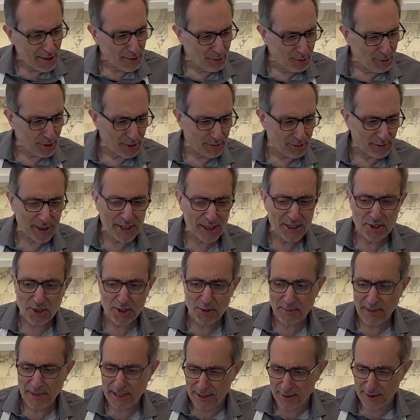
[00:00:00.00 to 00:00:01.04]
with fresh
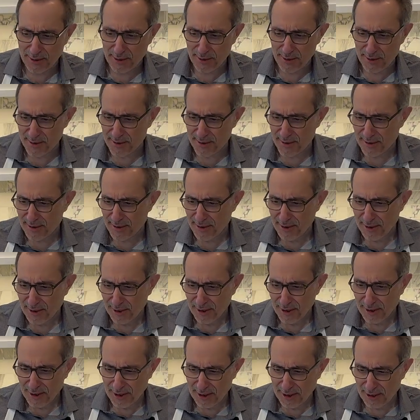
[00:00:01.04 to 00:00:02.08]
tomatoes,
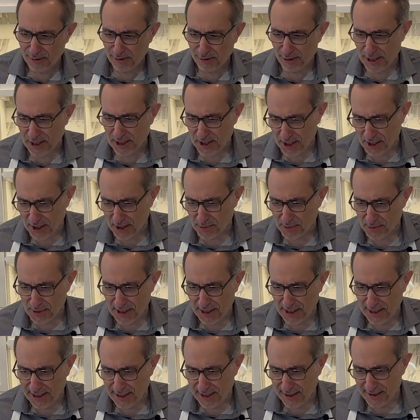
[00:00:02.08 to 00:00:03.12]
fresh
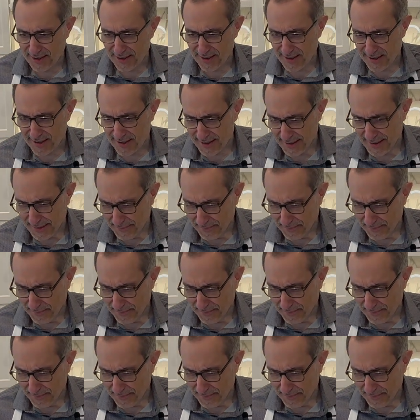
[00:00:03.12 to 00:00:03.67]
ingredients,